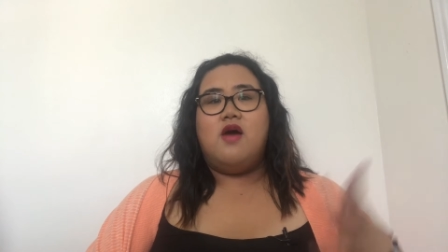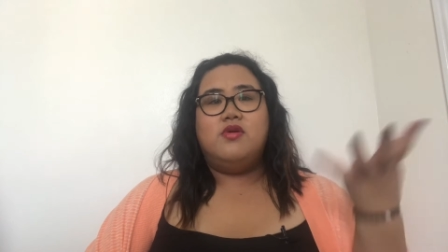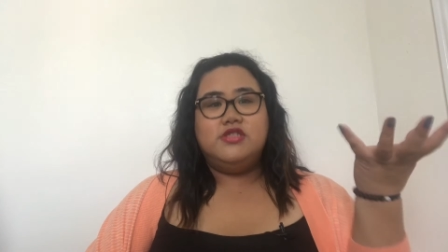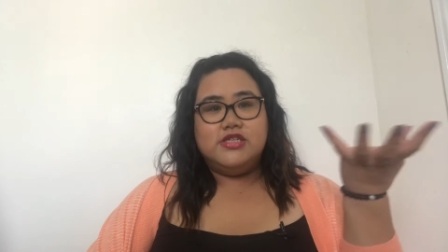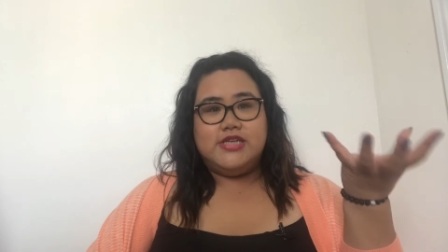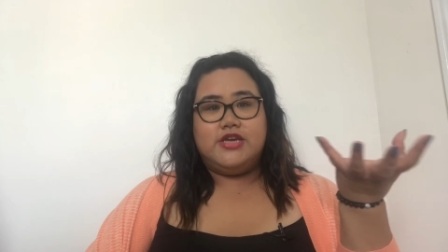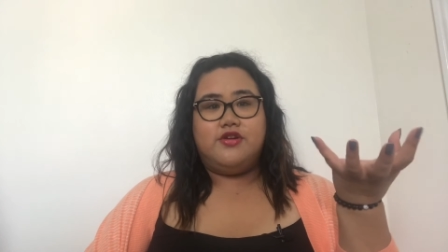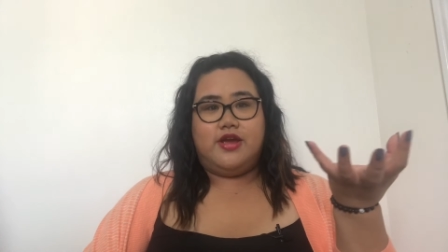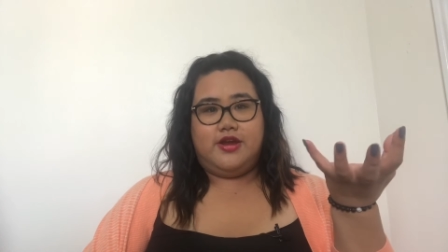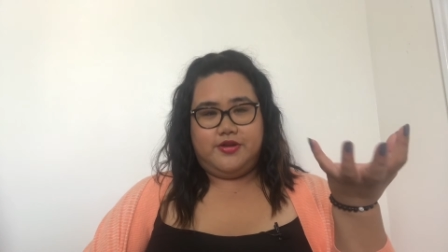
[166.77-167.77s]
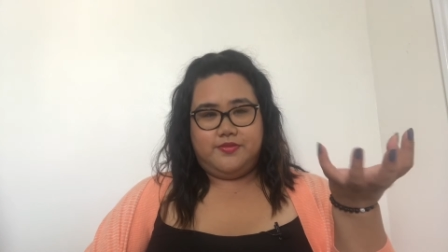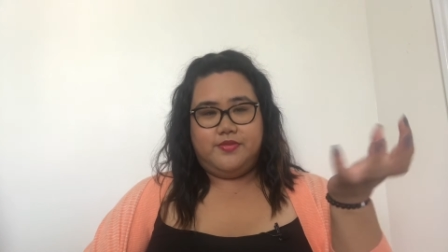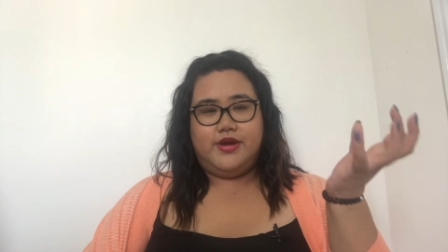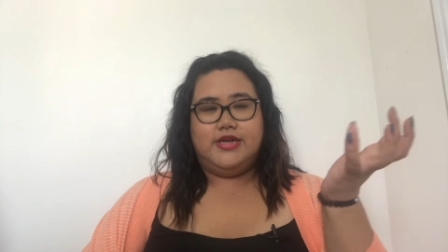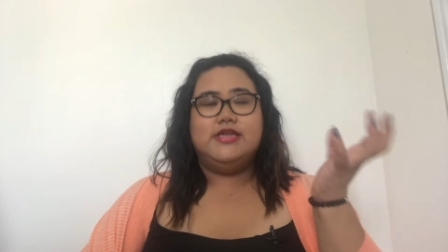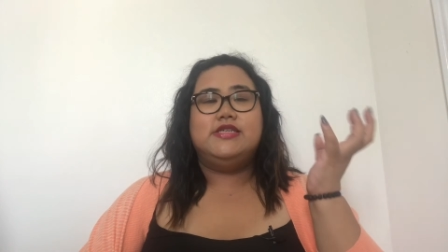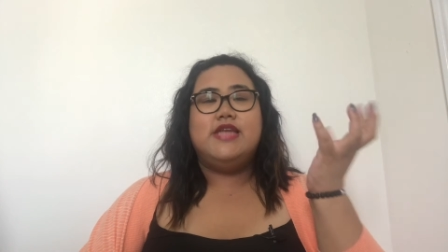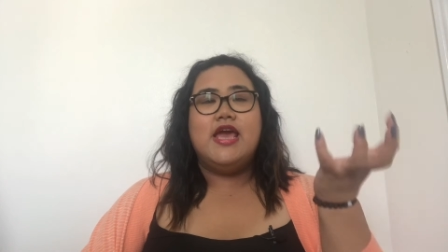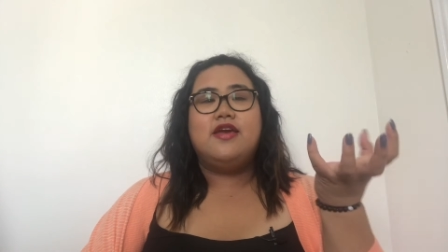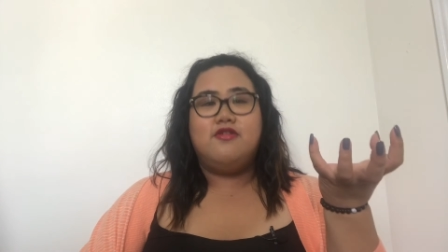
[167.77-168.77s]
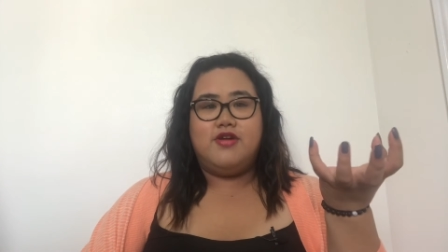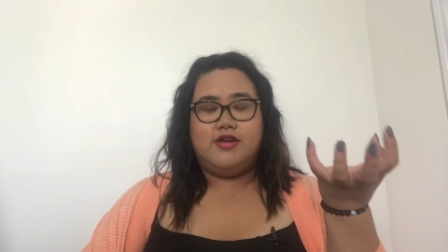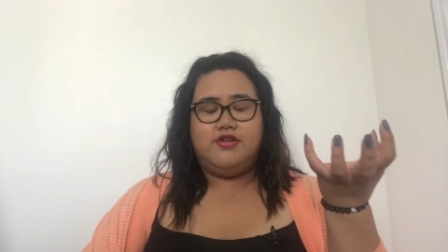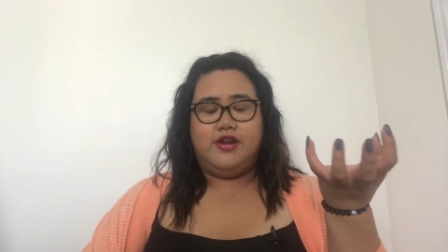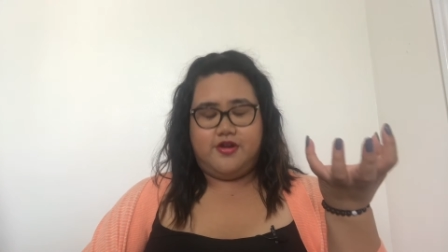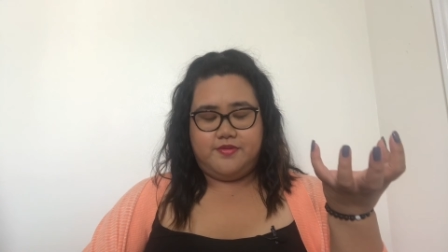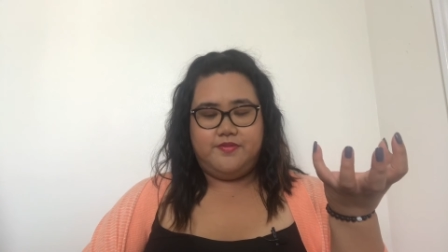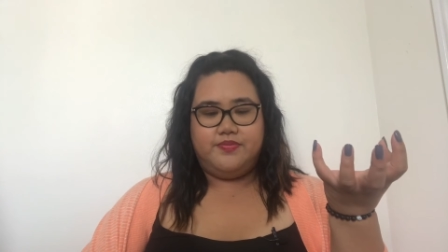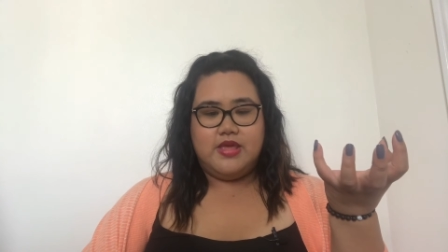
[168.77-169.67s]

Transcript: I want you to take your hand, okay? Take your hand right here.